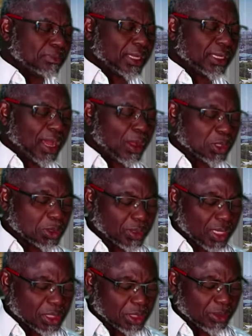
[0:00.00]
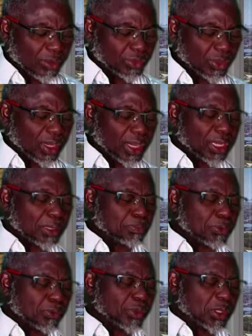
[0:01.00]
By the outstretching of your
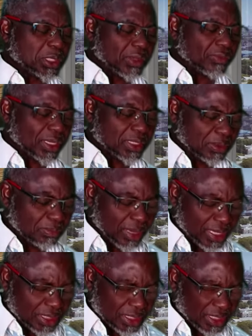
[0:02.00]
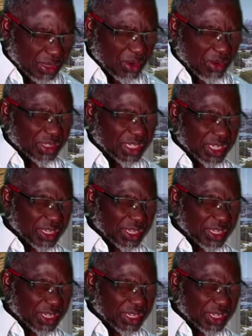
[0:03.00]
hand, prove yourself as a mighty God.